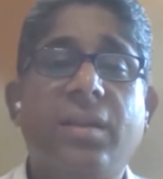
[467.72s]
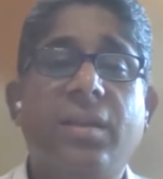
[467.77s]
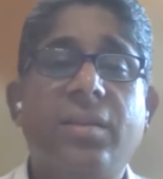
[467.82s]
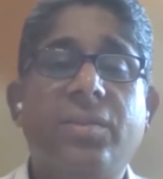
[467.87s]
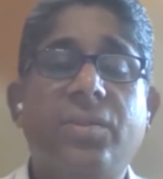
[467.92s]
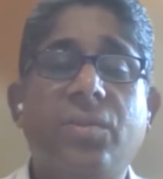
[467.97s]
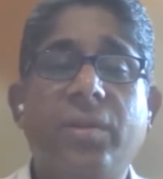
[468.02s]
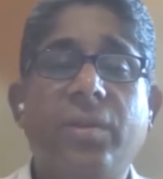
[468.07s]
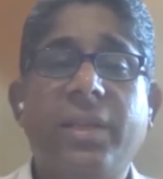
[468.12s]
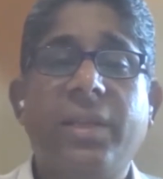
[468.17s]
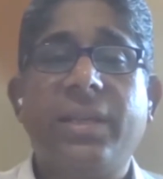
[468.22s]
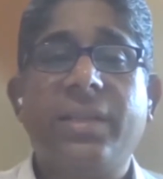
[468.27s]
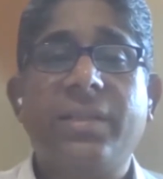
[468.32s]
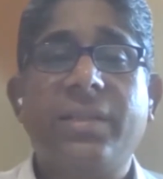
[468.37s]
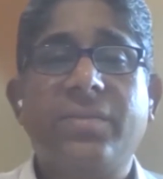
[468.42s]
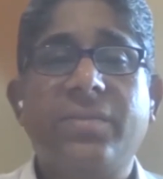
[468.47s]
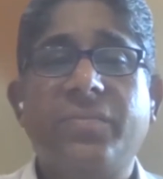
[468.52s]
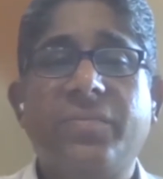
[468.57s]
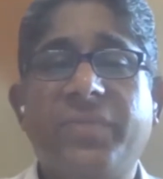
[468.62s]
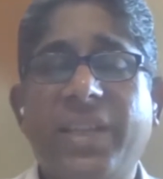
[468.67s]
toll
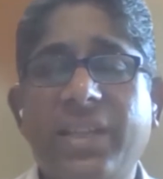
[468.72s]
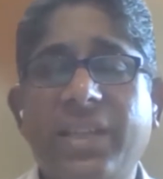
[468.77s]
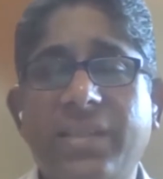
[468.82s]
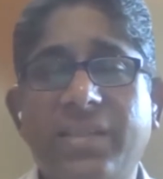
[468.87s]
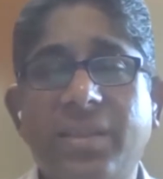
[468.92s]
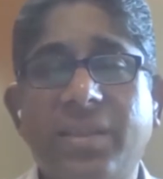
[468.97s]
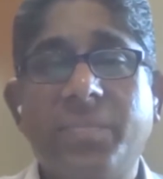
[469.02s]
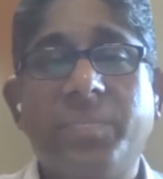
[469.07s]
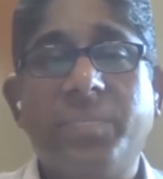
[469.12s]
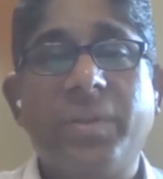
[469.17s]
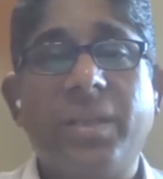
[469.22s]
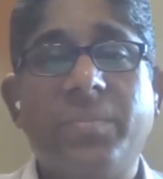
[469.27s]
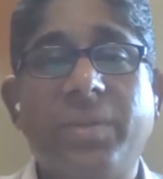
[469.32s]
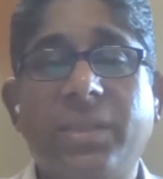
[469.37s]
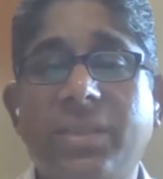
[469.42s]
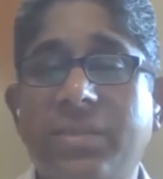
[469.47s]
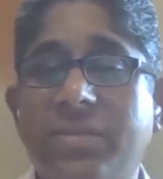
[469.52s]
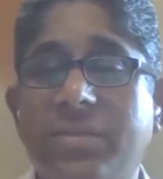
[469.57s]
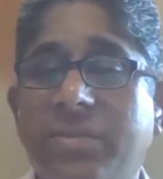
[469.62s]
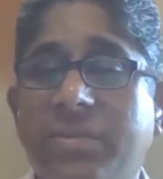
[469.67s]
gates very simply
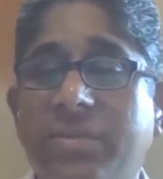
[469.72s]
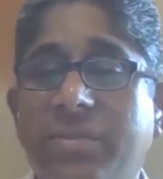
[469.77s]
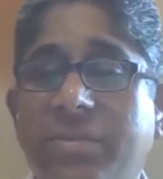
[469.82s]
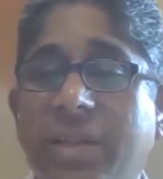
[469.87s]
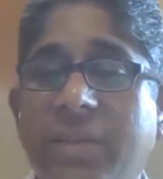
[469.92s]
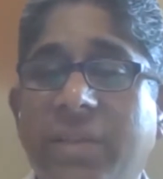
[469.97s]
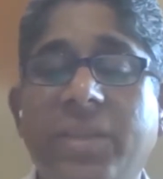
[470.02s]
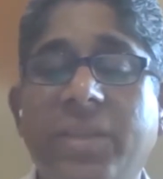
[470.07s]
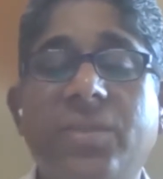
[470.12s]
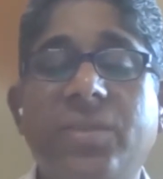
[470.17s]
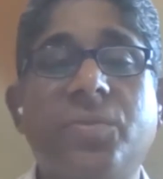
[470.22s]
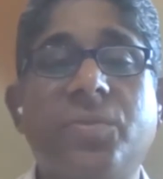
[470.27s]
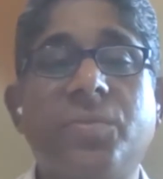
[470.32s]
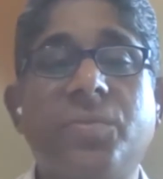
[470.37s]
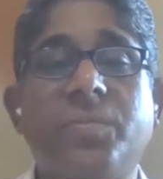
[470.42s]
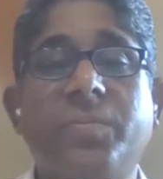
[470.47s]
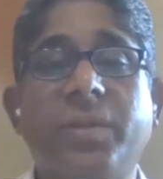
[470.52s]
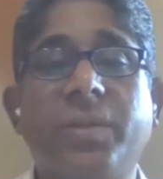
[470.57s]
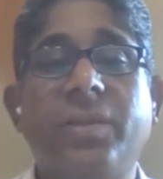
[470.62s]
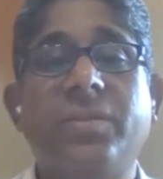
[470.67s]
by just driving
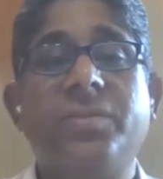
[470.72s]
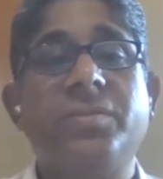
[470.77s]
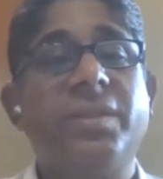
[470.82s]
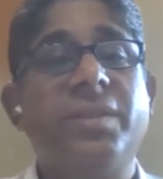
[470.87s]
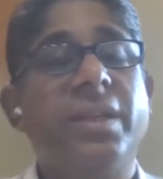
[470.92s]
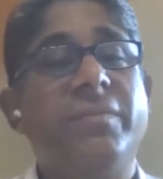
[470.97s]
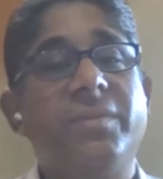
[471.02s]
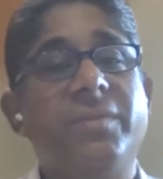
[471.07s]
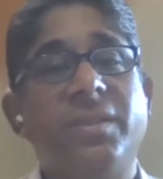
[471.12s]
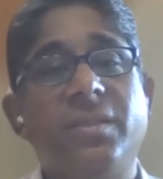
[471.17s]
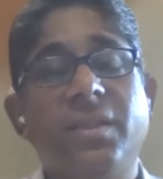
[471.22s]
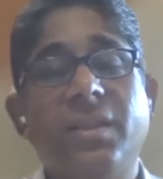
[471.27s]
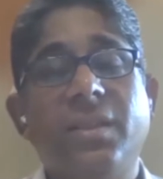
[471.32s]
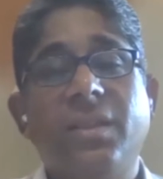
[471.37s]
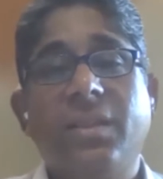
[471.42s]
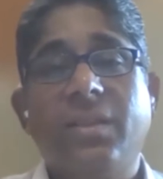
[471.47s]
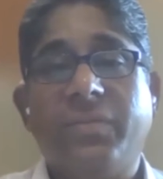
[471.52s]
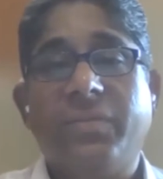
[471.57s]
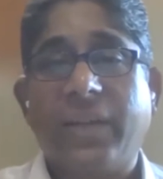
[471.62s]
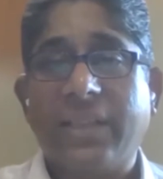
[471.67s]
because you have a
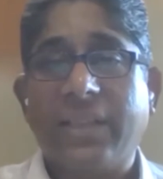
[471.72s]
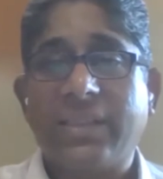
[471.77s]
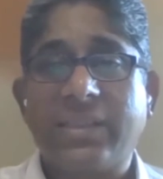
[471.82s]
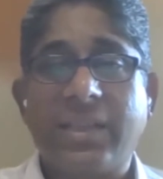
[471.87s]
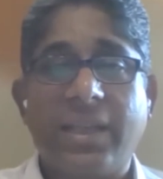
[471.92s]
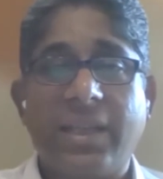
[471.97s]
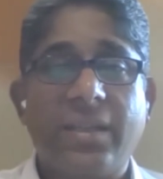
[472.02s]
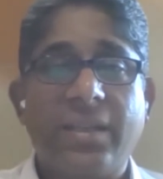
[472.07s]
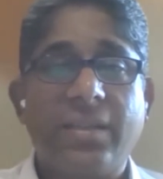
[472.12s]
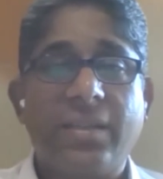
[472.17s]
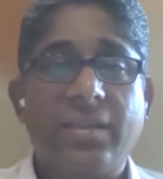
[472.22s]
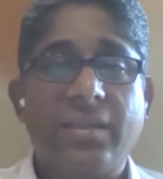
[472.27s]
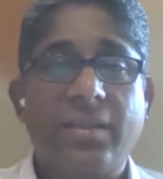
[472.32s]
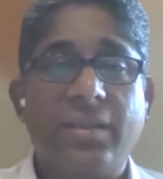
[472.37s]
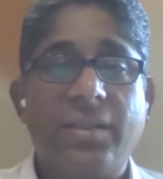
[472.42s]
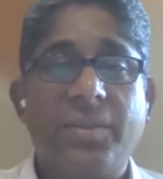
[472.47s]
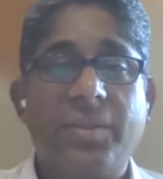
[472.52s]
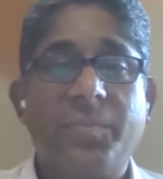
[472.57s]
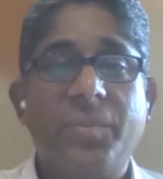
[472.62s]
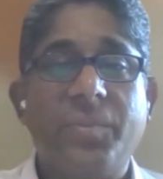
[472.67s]
FASTag
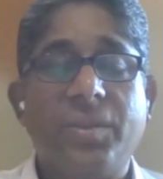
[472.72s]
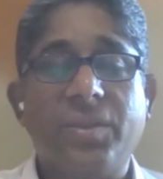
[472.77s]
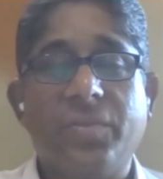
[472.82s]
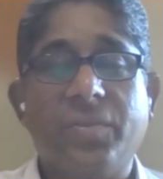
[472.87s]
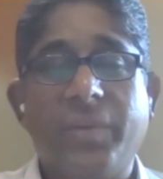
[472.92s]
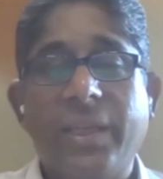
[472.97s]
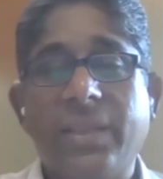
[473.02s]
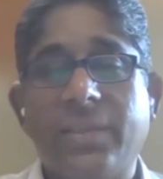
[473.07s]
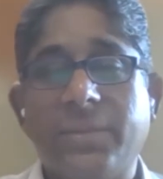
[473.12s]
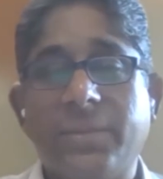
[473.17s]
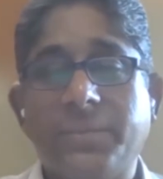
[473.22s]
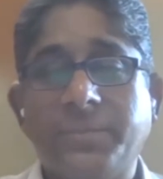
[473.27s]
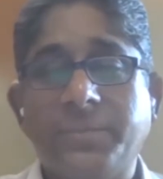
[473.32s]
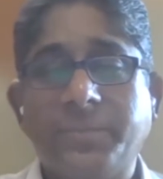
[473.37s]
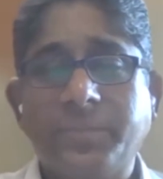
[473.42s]
on your vehicle.